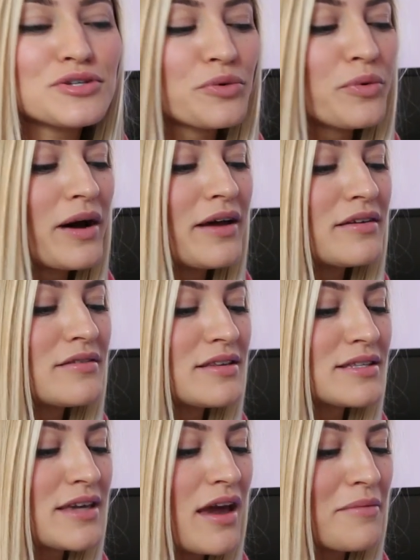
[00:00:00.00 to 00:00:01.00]
to to what
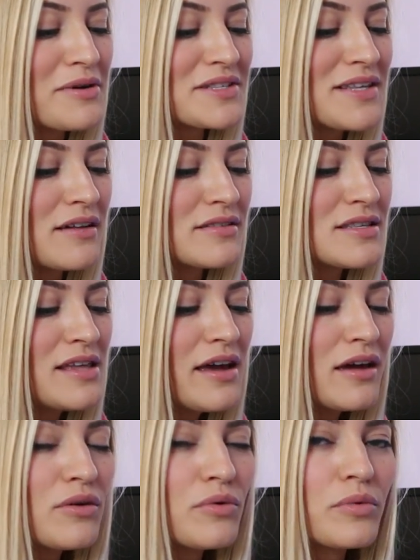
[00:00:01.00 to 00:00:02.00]
this camera sounds
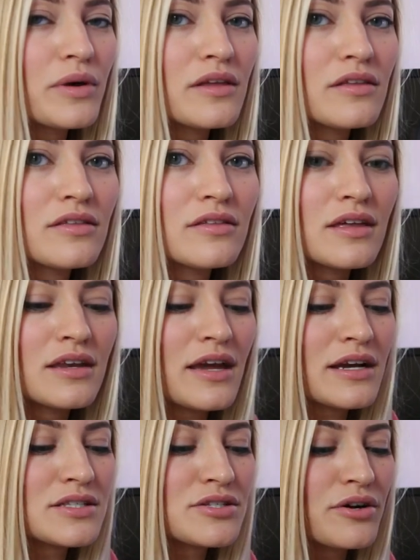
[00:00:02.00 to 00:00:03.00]
like with an
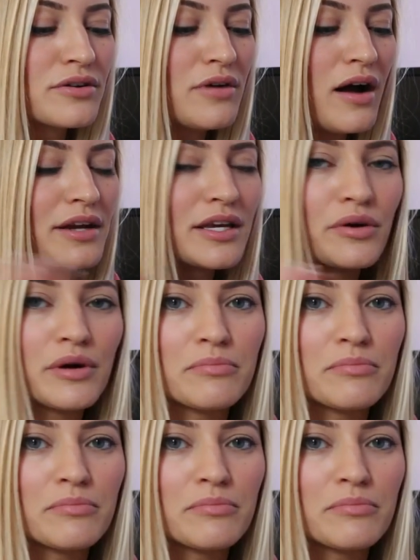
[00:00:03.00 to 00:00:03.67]
external audio